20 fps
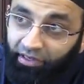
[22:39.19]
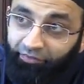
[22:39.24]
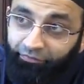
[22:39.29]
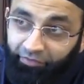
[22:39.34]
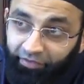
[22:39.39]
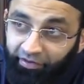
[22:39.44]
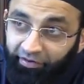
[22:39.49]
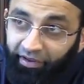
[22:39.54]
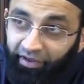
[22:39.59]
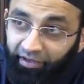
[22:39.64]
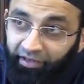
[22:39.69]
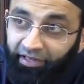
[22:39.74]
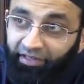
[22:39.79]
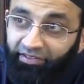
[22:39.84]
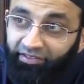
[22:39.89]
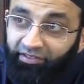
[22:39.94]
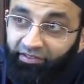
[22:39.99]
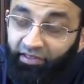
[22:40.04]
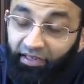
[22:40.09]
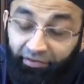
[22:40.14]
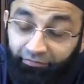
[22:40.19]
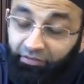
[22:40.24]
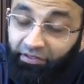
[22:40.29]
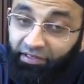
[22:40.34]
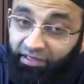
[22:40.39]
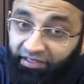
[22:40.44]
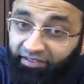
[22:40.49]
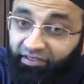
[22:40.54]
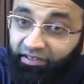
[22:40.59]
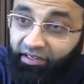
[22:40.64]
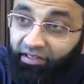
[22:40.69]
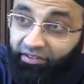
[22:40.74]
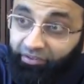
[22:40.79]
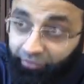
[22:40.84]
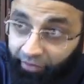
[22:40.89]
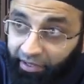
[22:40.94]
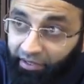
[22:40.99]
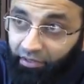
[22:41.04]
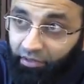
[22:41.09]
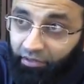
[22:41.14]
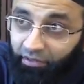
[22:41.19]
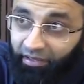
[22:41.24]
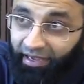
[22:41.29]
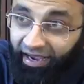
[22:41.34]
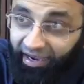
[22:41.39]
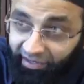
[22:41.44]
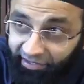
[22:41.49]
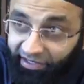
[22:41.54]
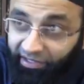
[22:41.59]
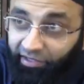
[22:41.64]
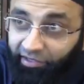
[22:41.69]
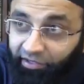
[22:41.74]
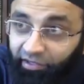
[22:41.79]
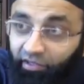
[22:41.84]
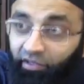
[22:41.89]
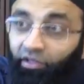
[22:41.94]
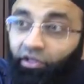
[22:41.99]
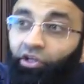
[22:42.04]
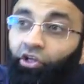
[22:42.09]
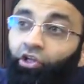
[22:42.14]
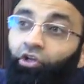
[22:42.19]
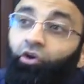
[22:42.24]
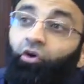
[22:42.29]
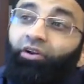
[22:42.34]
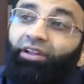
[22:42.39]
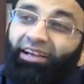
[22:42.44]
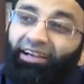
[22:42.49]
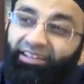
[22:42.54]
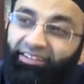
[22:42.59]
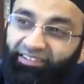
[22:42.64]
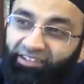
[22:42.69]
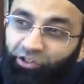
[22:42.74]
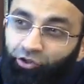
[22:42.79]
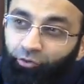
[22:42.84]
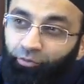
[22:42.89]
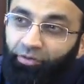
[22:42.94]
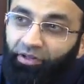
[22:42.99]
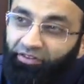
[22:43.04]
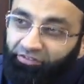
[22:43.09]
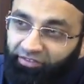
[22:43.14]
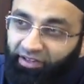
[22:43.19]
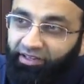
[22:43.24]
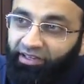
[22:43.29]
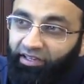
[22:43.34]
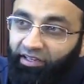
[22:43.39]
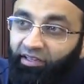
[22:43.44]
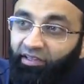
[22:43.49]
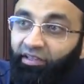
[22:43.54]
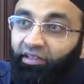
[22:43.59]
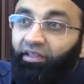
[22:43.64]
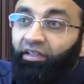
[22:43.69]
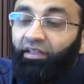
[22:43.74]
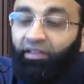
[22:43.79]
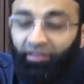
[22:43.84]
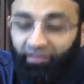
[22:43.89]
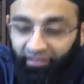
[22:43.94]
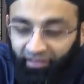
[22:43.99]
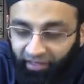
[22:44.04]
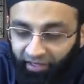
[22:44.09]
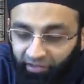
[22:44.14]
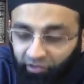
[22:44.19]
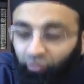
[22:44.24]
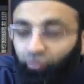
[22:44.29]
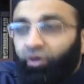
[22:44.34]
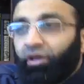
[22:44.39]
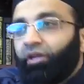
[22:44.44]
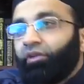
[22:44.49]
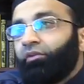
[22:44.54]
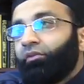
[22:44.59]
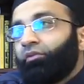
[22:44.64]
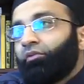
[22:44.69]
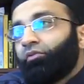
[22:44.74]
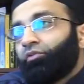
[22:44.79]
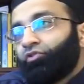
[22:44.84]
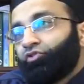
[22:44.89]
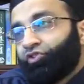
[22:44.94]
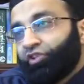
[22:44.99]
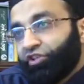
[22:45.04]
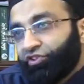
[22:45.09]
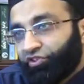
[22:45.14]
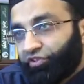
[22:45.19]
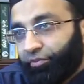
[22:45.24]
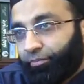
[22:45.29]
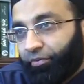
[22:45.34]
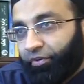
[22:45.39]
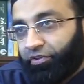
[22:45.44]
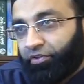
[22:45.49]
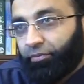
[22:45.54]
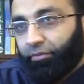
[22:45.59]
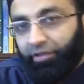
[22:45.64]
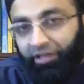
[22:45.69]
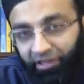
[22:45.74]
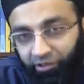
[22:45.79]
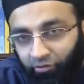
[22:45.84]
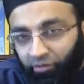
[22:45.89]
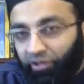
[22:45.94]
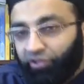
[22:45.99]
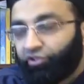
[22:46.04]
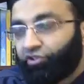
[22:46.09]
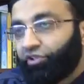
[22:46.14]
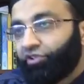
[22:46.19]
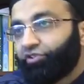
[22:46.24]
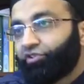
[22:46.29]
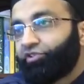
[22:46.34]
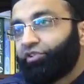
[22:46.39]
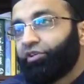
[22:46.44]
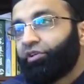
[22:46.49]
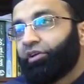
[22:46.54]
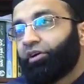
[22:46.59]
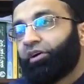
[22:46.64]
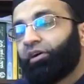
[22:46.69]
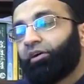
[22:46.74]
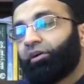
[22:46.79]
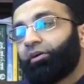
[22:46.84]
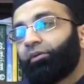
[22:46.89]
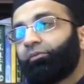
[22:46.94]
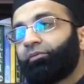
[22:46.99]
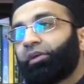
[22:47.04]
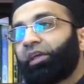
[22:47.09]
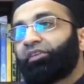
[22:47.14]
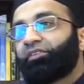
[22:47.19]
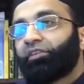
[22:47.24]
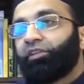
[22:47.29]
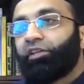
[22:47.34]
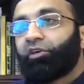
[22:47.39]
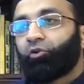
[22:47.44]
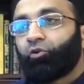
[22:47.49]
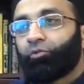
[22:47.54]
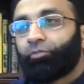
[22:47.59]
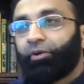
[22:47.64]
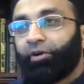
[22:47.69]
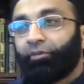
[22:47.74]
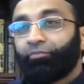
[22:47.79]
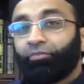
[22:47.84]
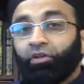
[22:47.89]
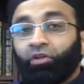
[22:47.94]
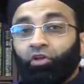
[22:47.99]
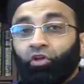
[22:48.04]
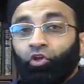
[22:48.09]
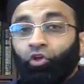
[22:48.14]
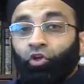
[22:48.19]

if the real is if the reason is real, haqiqi, not assumed, zanni, then you can change the principle, then you can change the uh, cancel the khutbah.